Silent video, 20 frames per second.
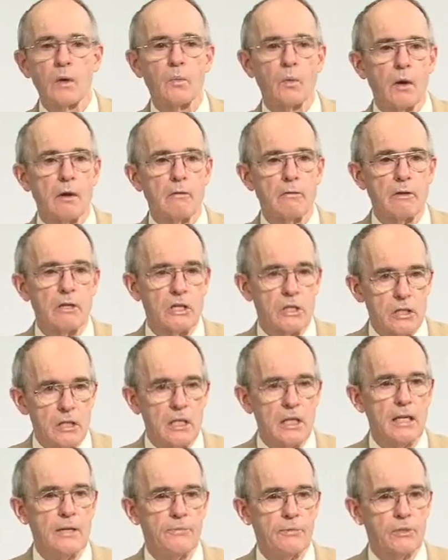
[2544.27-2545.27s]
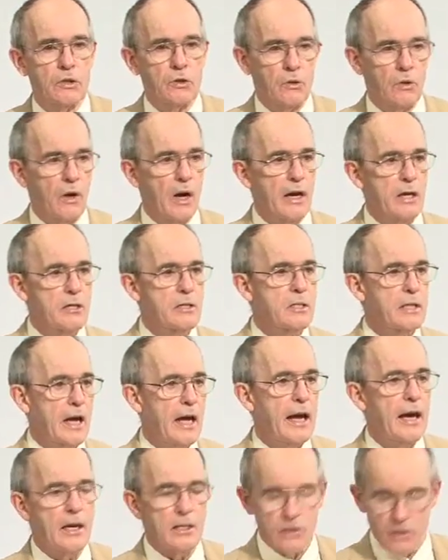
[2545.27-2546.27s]
when we received
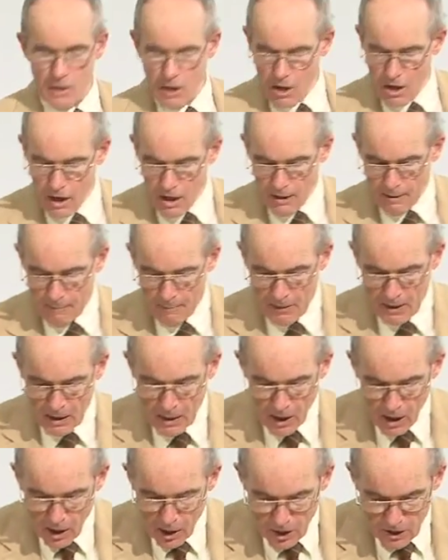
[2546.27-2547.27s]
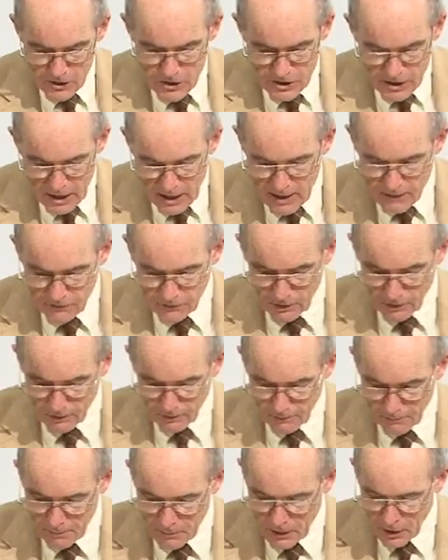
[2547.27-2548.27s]
Christ as our, our
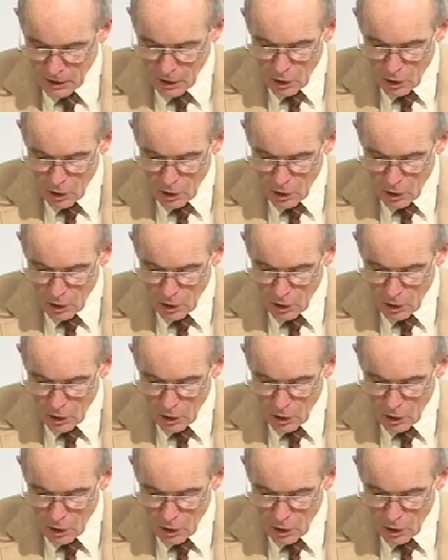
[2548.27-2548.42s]
Savior.